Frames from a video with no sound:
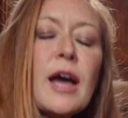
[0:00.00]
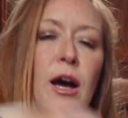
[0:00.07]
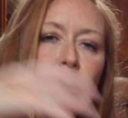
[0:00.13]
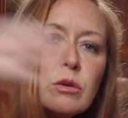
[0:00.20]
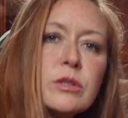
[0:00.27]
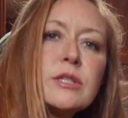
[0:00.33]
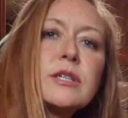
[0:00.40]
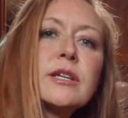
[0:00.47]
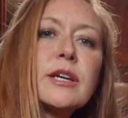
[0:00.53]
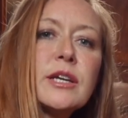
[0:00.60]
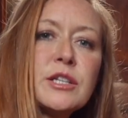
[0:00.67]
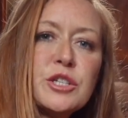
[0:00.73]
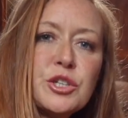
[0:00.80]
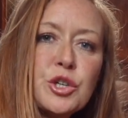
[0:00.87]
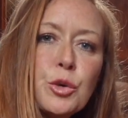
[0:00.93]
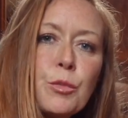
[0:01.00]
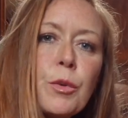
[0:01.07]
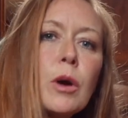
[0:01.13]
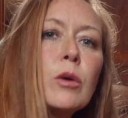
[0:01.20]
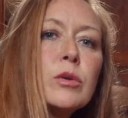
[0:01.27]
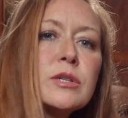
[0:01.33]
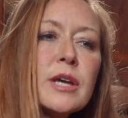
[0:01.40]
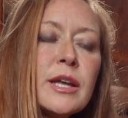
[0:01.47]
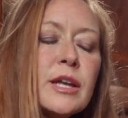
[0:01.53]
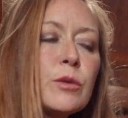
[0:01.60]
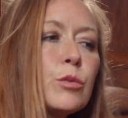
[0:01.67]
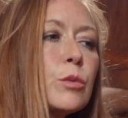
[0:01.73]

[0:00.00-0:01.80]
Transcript: out into your boat, and it